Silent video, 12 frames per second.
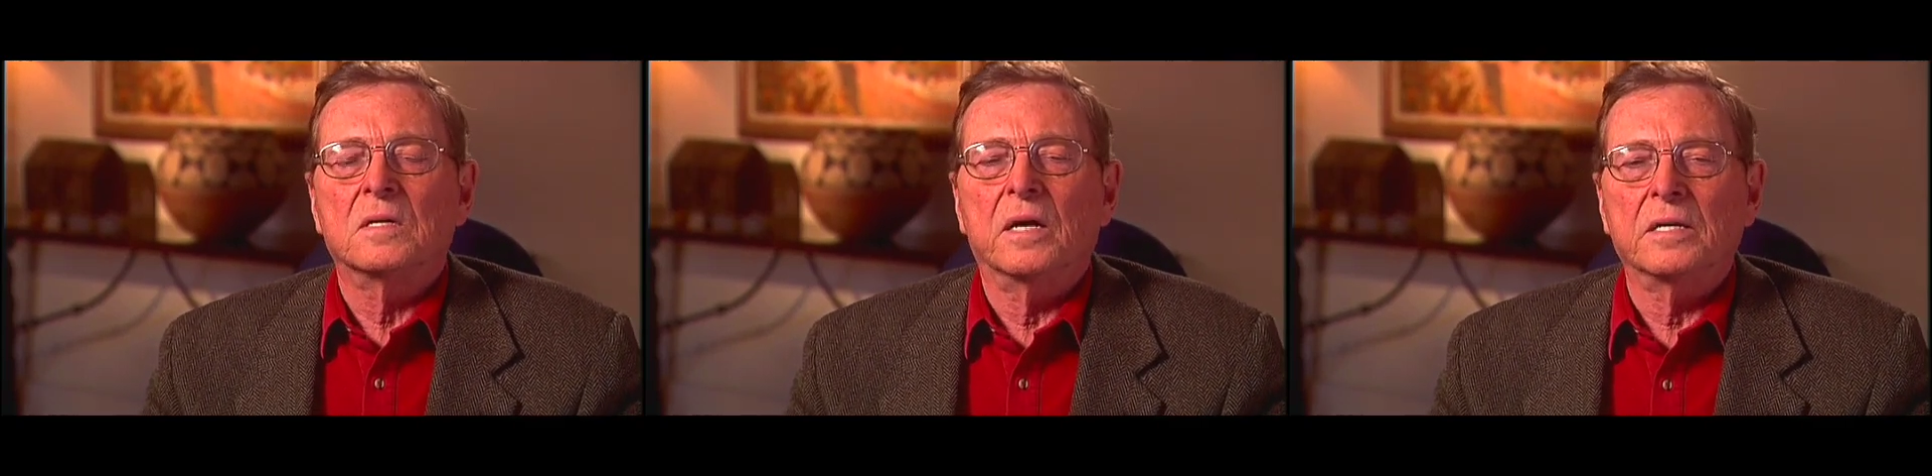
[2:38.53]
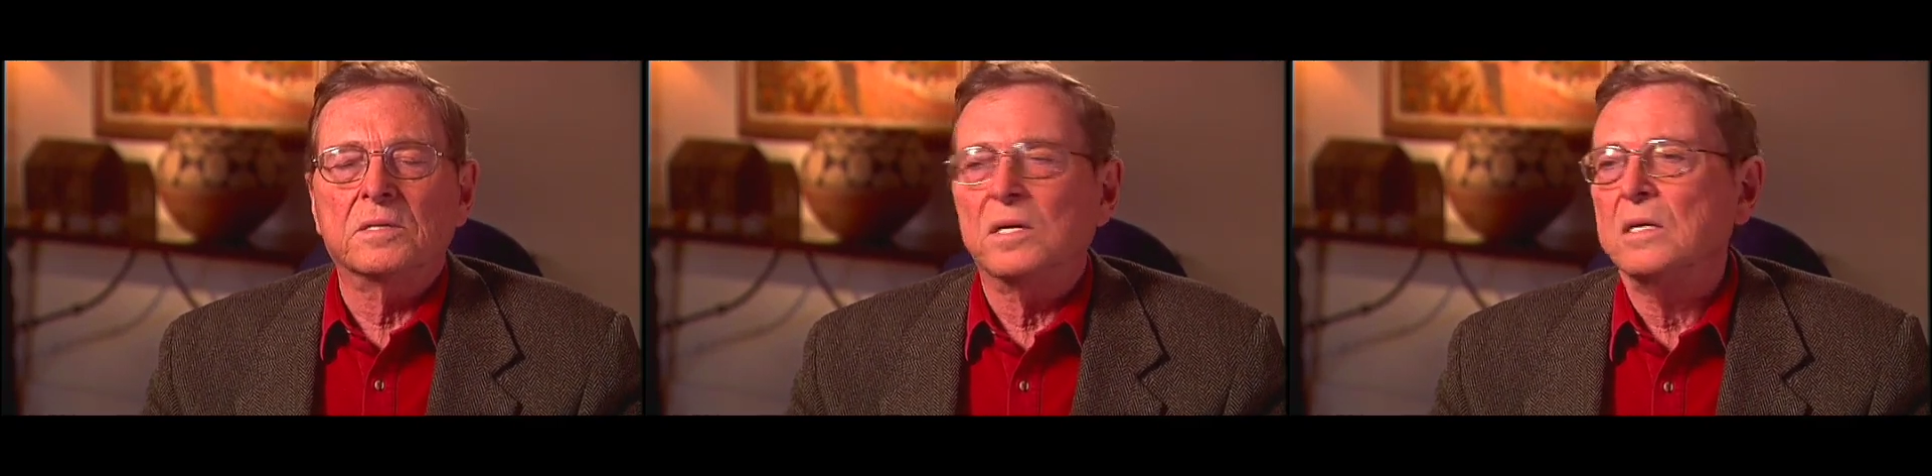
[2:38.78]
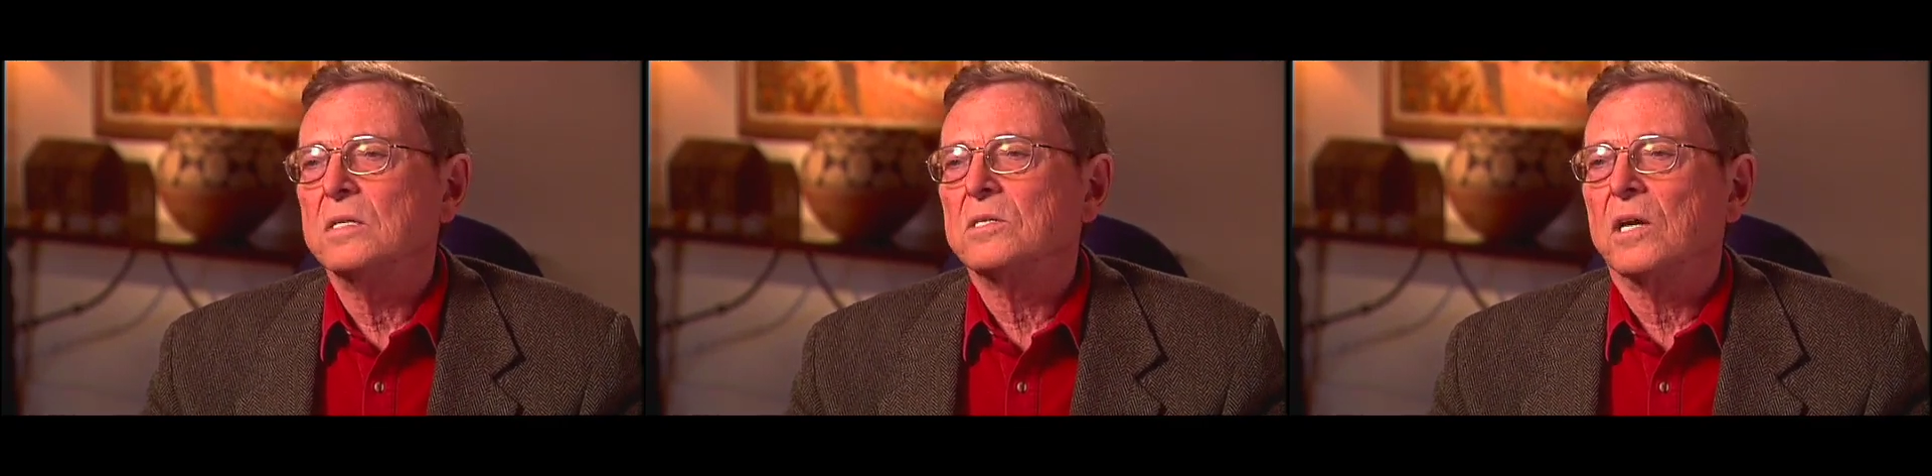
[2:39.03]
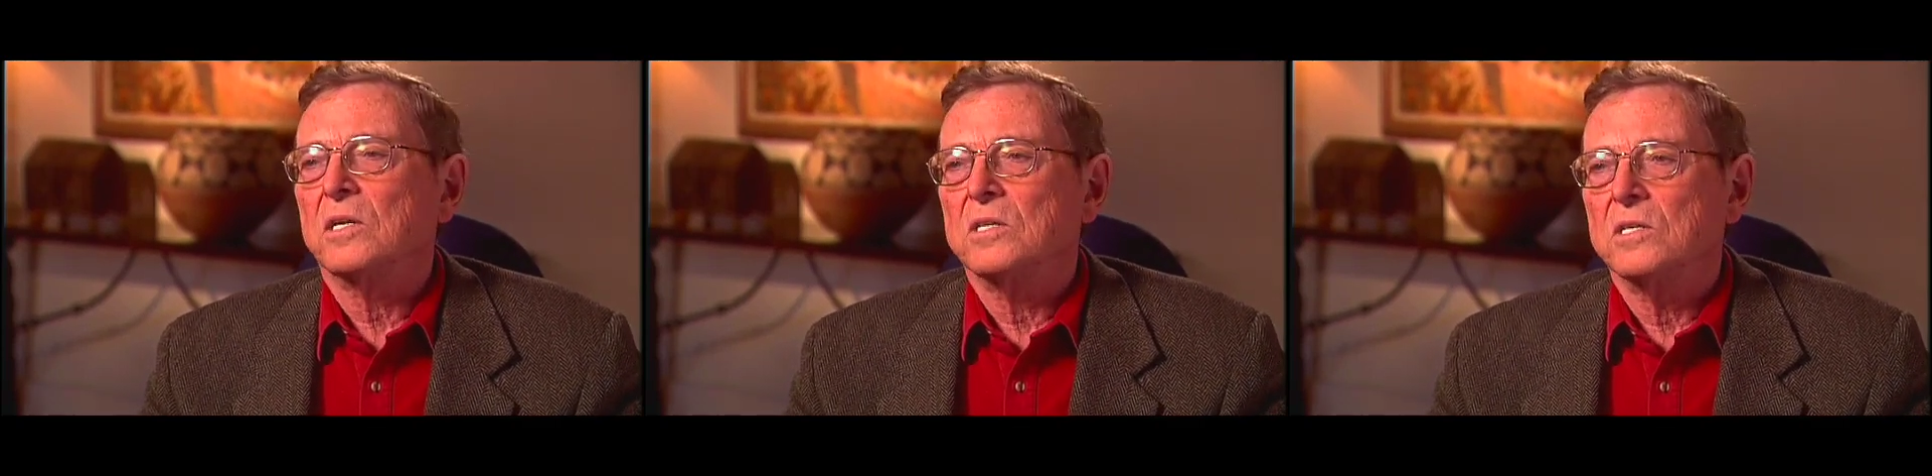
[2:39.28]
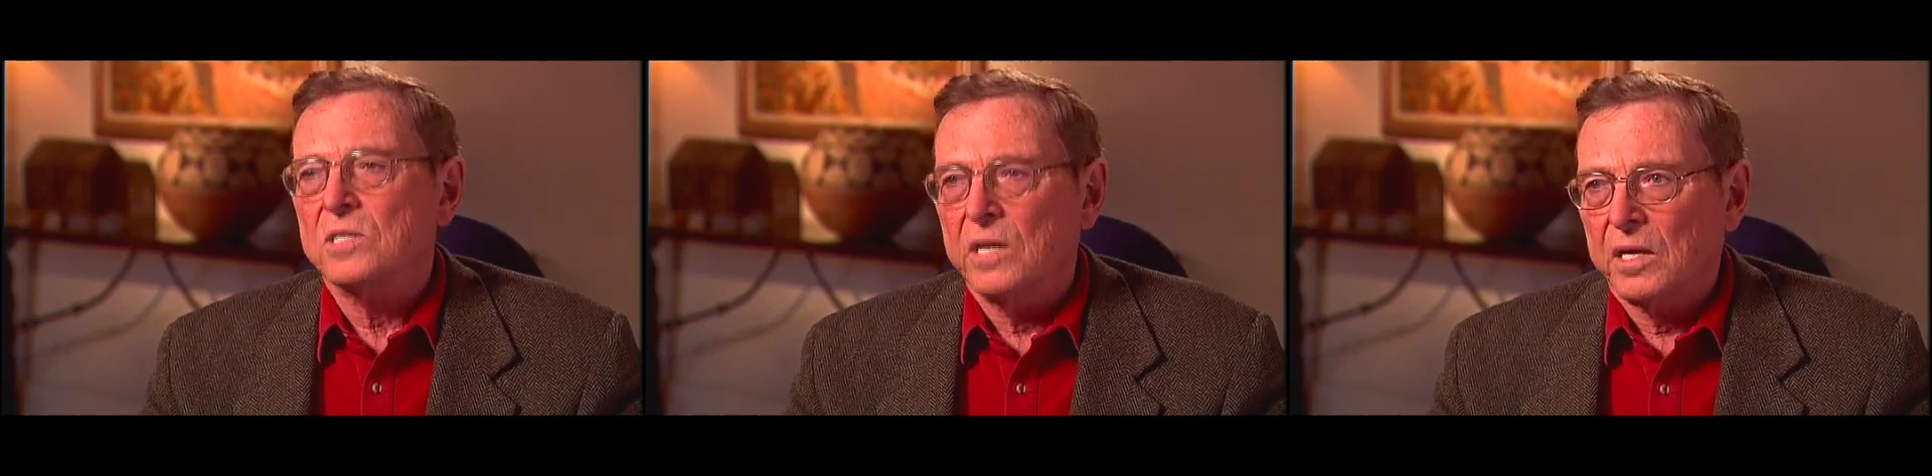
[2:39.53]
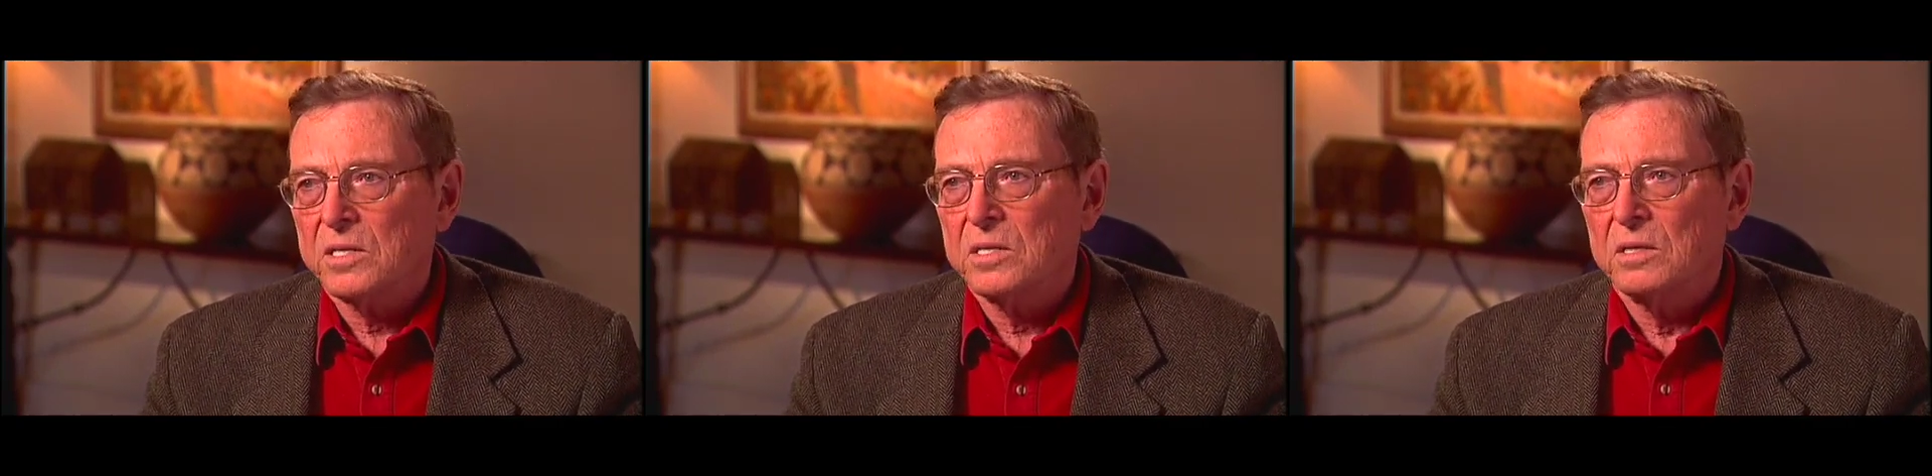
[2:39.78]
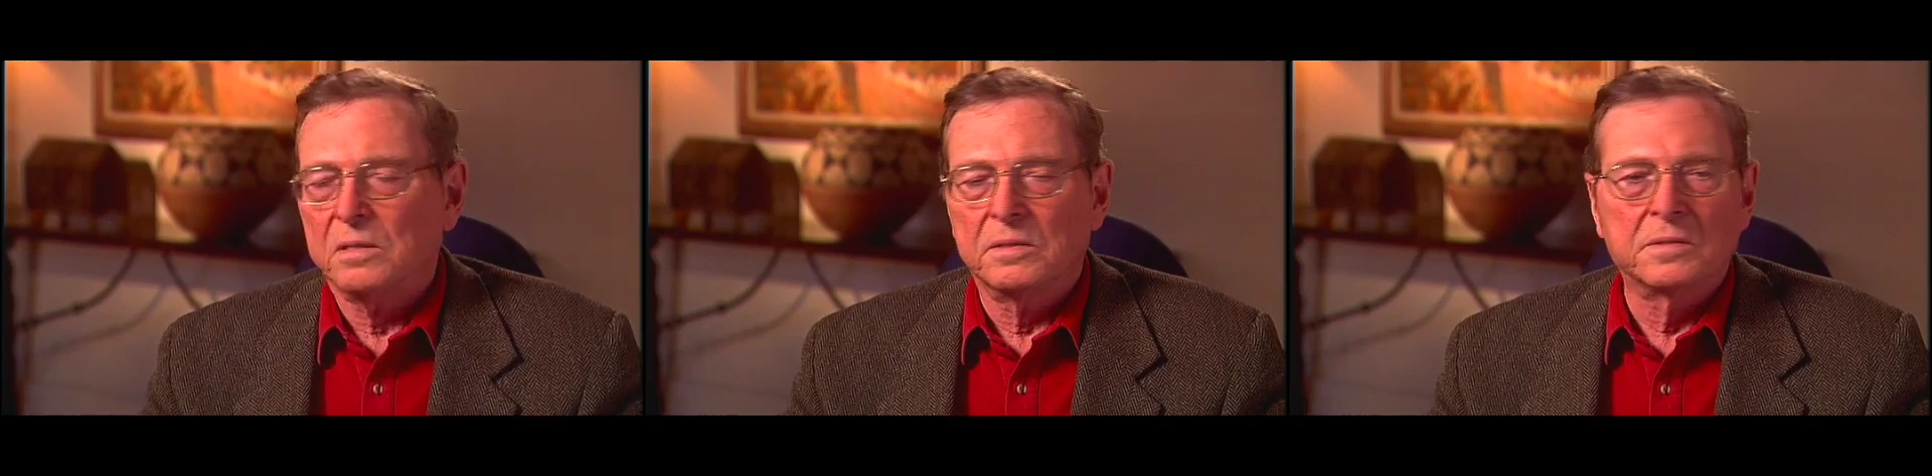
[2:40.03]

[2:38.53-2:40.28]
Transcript: 1966,